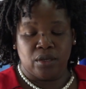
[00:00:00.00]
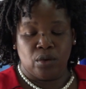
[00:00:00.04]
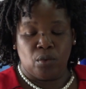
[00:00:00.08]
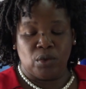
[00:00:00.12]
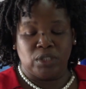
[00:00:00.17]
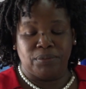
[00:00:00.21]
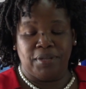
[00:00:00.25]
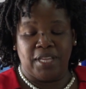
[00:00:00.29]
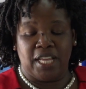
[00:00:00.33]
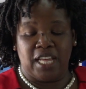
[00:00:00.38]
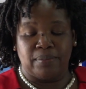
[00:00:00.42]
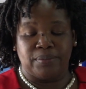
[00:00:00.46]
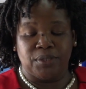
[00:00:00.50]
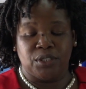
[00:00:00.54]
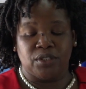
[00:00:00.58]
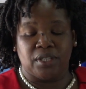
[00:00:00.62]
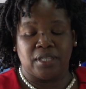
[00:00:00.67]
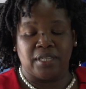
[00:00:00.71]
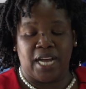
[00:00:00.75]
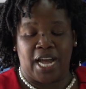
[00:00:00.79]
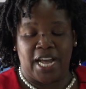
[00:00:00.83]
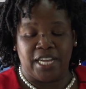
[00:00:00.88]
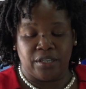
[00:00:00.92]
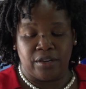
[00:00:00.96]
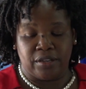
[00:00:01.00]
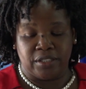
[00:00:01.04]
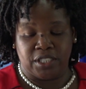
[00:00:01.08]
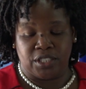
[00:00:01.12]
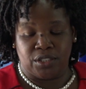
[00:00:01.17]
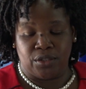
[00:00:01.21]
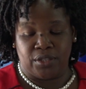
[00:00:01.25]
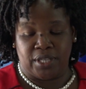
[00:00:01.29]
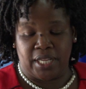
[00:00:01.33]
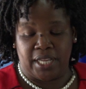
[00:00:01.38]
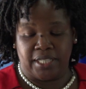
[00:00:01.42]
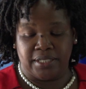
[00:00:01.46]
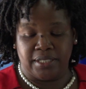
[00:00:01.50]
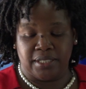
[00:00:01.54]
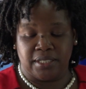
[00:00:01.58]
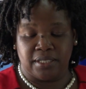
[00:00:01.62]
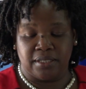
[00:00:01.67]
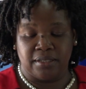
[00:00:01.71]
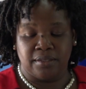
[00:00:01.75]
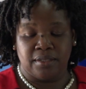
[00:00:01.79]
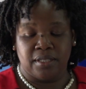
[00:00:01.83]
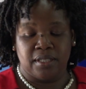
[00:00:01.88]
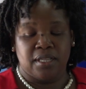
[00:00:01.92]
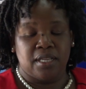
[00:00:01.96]
We'll be able to guide our students
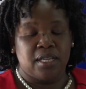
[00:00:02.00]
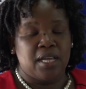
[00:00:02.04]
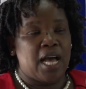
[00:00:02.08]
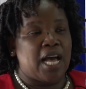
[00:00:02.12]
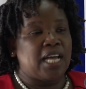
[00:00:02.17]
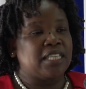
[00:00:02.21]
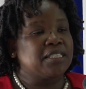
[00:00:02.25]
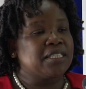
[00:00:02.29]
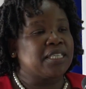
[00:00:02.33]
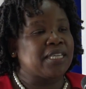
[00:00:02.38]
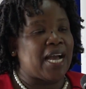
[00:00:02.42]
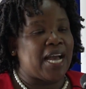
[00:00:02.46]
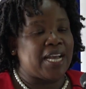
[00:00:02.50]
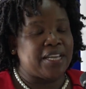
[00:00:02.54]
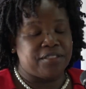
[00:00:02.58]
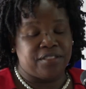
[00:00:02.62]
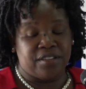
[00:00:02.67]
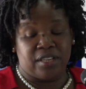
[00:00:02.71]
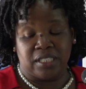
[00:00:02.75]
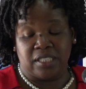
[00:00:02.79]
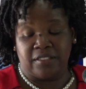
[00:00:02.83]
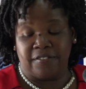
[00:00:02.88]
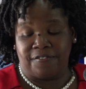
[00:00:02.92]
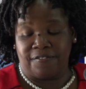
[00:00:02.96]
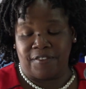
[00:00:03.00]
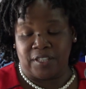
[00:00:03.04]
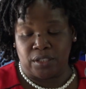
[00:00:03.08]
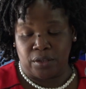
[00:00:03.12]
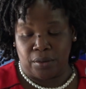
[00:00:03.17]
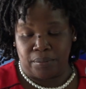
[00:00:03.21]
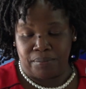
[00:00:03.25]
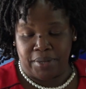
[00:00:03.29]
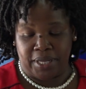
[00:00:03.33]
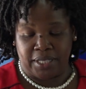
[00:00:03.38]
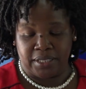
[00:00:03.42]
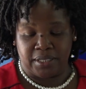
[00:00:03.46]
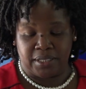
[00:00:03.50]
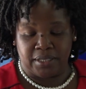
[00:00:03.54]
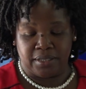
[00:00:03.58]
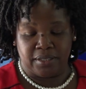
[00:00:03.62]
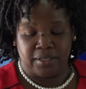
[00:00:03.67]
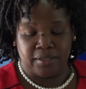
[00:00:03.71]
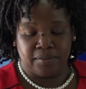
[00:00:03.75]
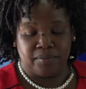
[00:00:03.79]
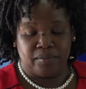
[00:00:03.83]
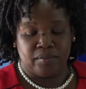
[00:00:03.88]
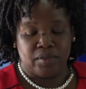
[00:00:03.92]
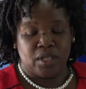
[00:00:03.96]
and guide their
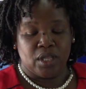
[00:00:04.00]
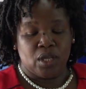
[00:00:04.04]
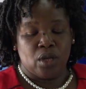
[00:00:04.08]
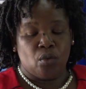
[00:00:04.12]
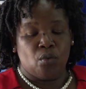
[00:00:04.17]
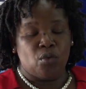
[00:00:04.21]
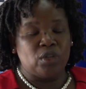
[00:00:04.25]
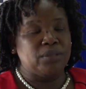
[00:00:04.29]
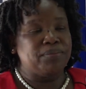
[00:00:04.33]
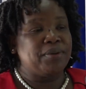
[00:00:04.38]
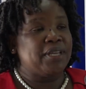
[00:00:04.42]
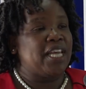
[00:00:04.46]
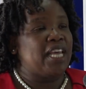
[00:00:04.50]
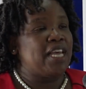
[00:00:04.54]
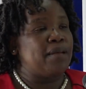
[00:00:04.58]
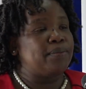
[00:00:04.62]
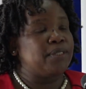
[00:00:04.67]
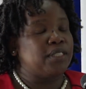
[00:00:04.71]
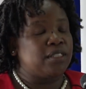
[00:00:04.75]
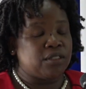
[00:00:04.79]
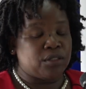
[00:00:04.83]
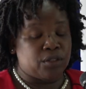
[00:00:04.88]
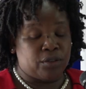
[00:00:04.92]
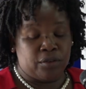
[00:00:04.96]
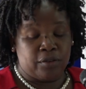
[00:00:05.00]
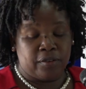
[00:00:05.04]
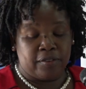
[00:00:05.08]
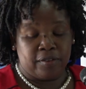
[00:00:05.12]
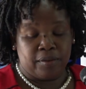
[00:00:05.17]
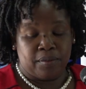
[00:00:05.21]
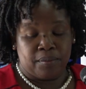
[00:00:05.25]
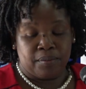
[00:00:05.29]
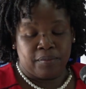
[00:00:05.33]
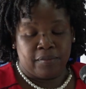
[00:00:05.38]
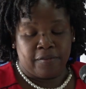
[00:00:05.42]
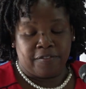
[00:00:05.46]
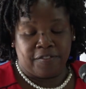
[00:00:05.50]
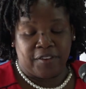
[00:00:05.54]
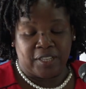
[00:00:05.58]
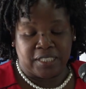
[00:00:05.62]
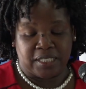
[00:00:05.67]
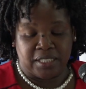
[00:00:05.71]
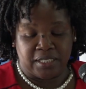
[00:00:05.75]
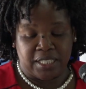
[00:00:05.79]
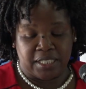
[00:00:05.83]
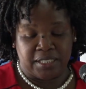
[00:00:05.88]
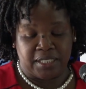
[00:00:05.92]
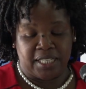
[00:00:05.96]
development. We'll be able to
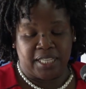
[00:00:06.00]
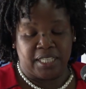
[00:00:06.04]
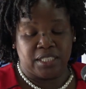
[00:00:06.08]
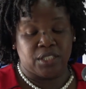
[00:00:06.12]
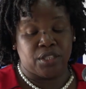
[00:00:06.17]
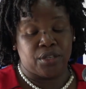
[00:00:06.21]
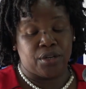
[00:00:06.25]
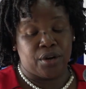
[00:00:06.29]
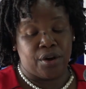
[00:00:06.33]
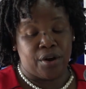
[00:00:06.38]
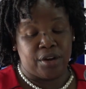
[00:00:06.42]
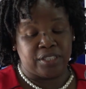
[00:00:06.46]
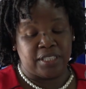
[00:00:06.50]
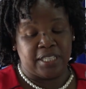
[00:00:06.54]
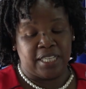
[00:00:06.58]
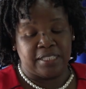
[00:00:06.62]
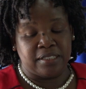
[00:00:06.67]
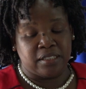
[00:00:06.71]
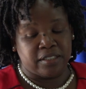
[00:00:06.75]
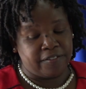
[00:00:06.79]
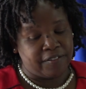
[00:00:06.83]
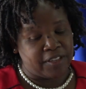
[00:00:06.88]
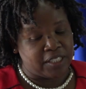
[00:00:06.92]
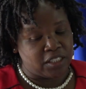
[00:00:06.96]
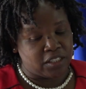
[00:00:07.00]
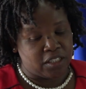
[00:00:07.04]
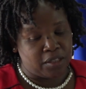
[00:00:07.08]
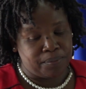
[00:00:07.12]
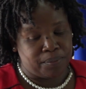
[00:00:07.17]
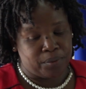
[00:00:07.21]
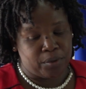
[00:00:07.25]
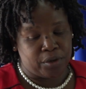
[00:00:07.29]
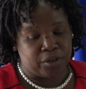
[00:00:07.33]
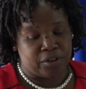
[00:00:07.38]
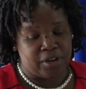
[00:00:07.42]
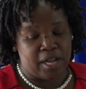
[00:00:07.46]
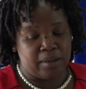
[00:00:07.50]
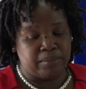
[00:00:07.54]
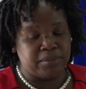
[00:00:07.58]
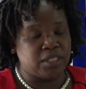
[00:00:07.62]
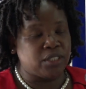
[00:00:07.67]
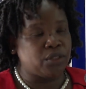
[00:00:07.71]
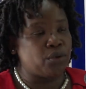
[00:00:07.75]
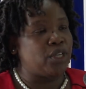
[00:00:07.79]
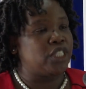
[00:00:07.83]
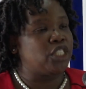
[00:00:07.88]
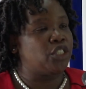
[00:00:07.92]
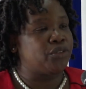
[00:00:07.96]
facilitate early intervention programs
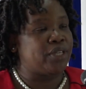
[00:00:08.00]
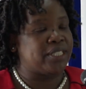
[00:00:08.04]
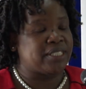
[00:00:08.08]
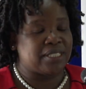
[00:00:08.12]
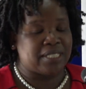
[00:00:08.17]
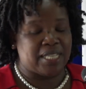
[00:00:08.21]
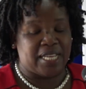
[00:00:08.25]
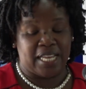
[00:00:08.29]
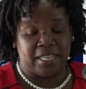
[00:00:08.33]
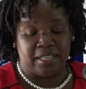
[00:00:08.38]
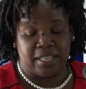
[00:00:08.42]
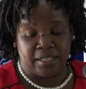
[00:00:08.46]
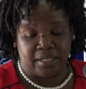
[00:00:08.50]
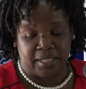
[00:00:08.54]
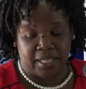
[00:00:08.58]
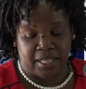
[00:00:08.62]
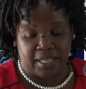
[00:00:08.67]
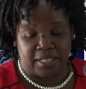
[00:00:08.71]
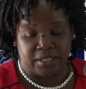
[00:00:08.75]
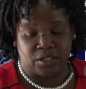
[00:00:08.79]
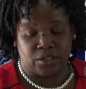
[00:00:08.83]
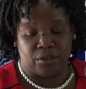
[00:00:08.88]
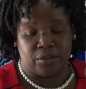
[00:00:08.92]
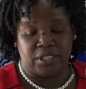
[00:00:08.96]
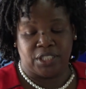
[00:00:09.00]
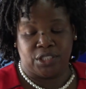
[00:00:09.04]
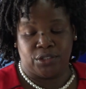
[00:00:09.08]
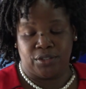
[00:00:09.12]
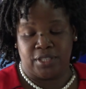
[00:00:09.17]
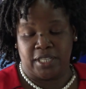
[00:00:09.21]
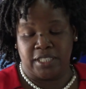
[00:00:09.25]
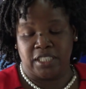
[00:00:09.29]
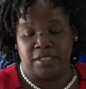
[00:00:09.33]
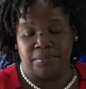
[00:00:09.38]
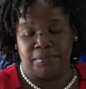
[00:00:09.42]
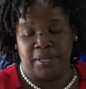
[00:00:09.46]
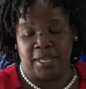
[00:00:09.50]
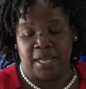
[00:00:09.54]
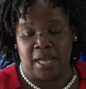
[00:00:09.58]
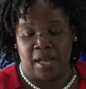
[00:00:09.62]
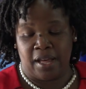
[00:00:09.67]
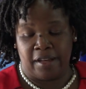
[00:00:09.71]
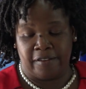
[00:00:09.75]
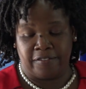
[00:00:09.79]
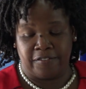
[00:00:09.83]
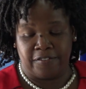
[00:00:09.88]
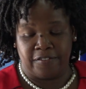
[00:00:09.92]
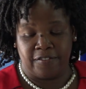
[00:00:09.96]
to address any needs our students may
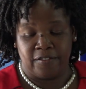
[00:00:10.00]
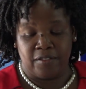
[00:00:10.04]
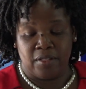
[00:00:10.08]
have.